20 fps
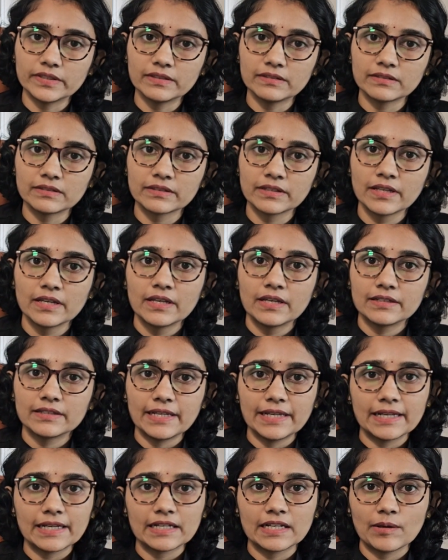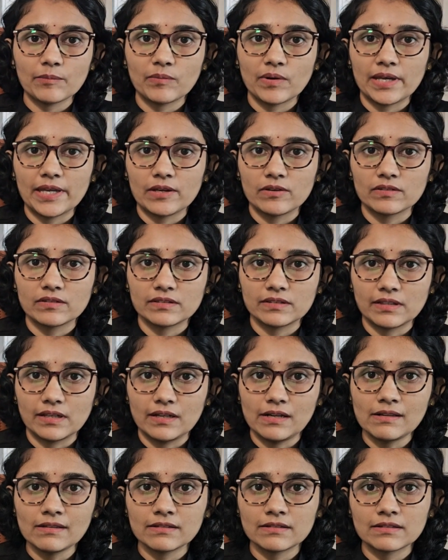is taken up by our
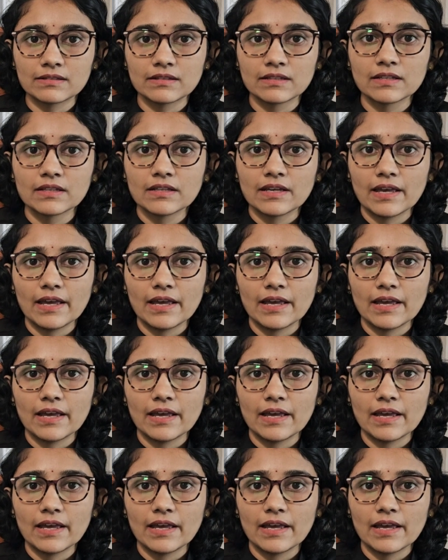cells